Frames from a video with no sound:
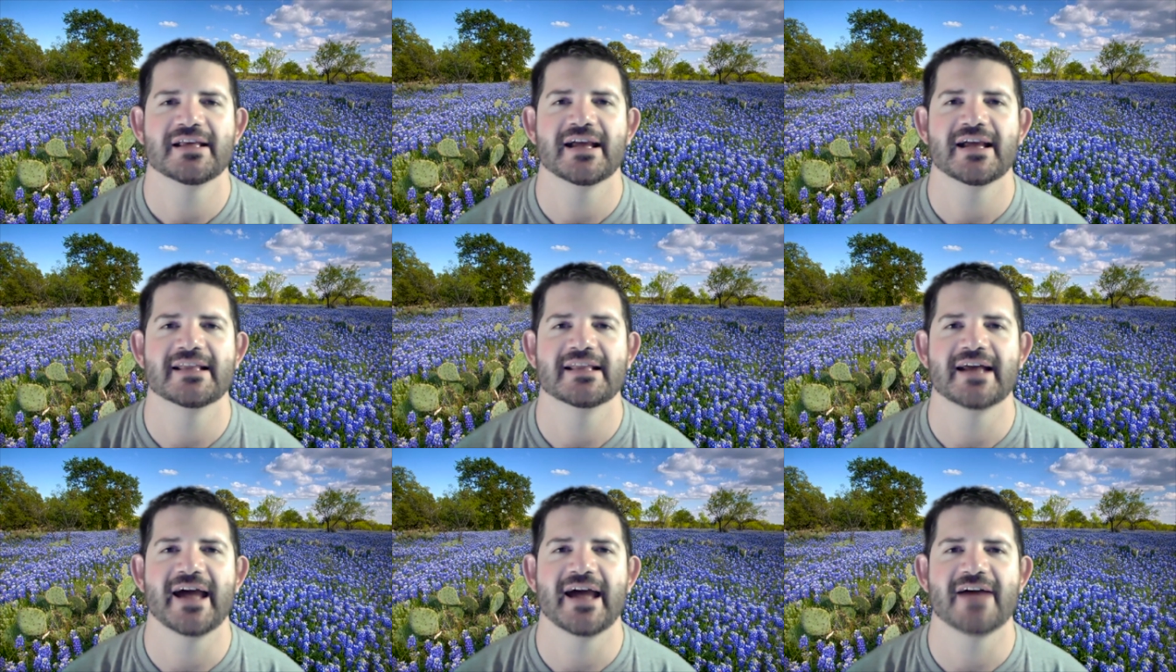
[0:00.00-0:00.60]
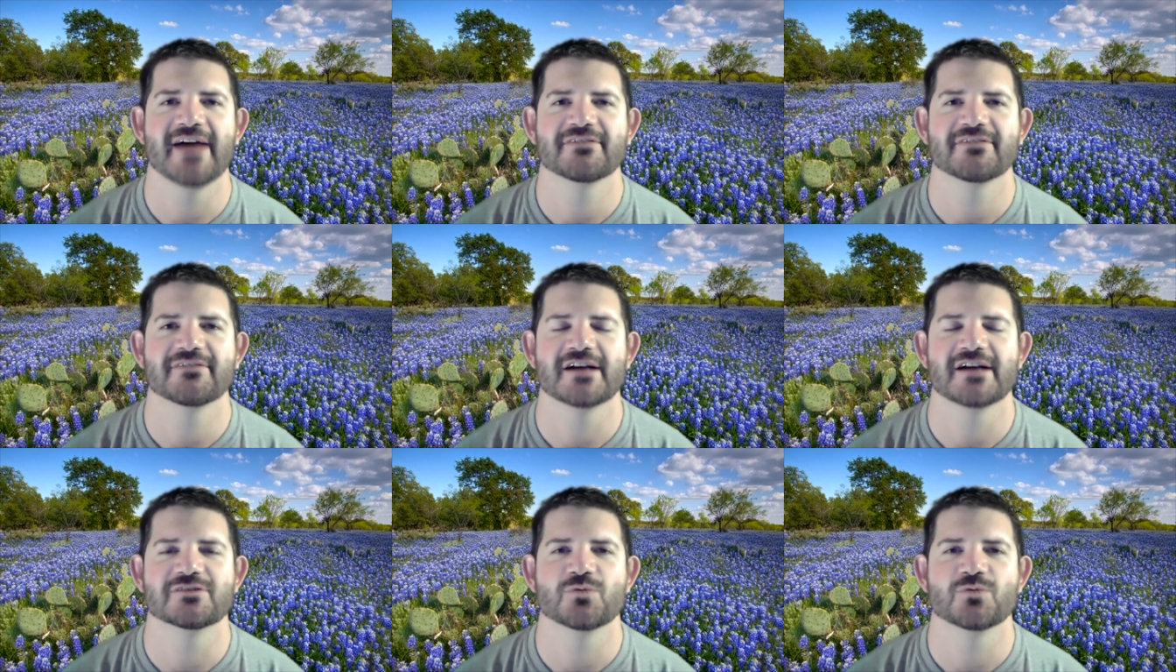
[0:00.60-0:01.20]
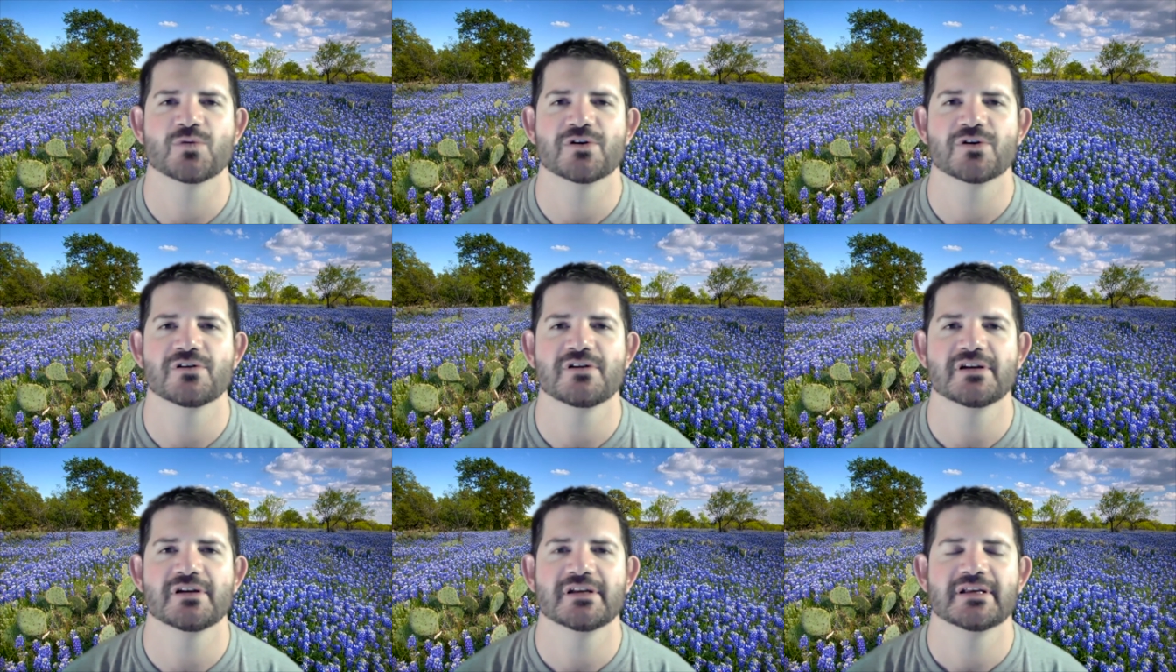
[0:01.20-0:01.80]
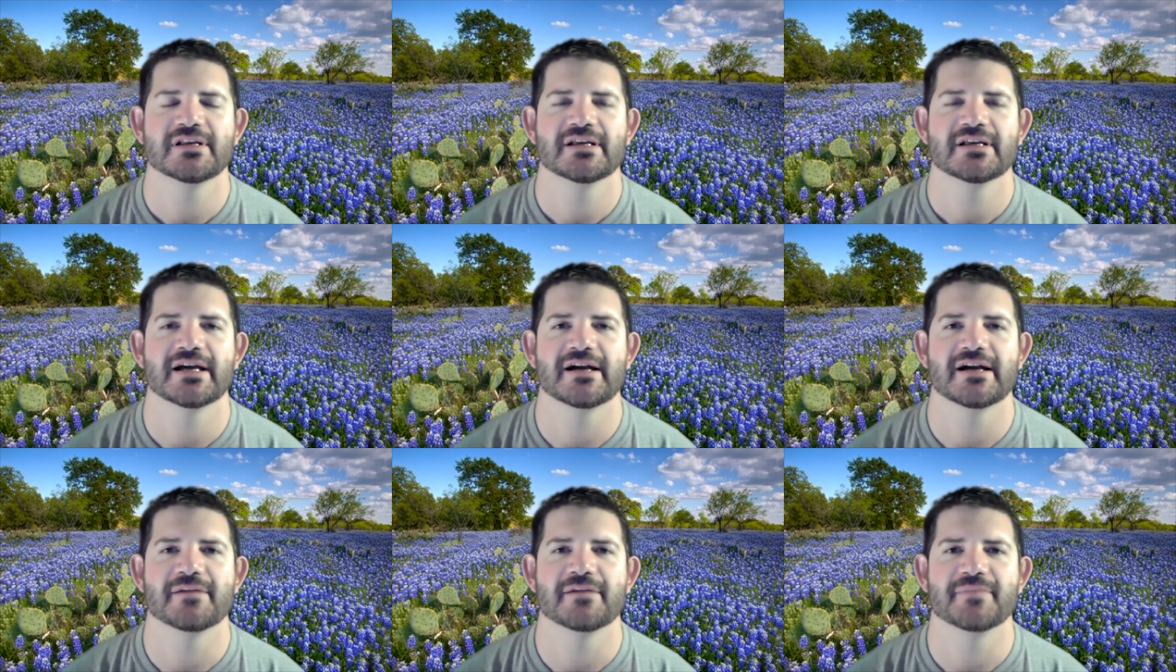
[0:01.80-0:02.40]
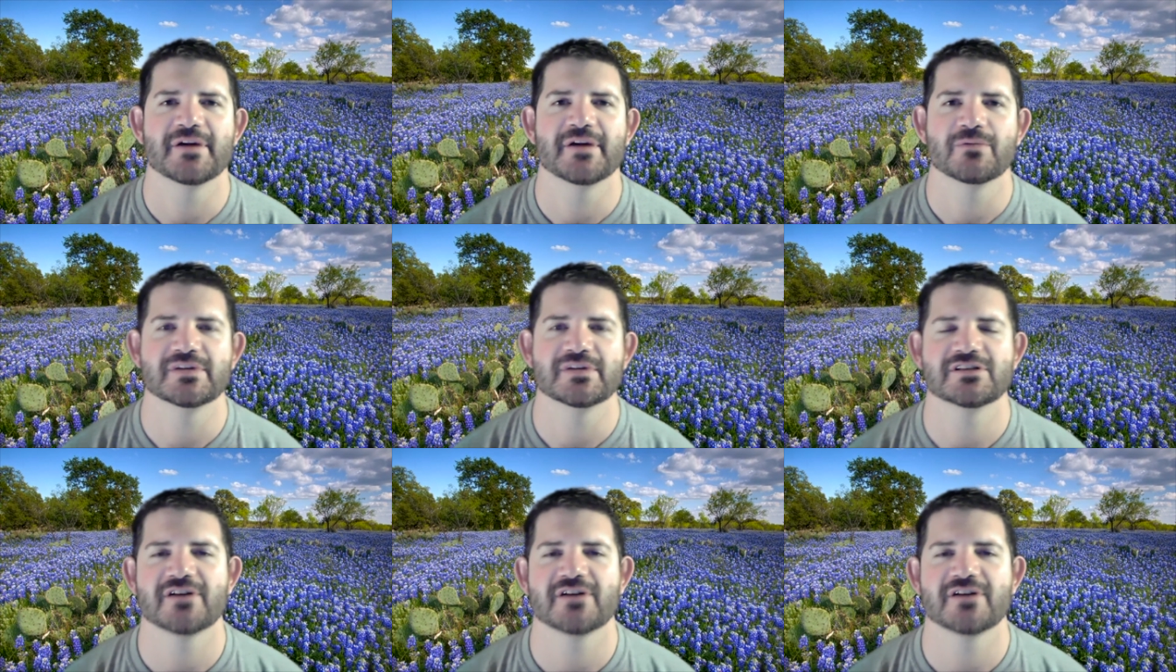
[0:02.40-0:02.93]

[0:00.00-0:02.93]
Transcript: and I have God's word. Um, and we still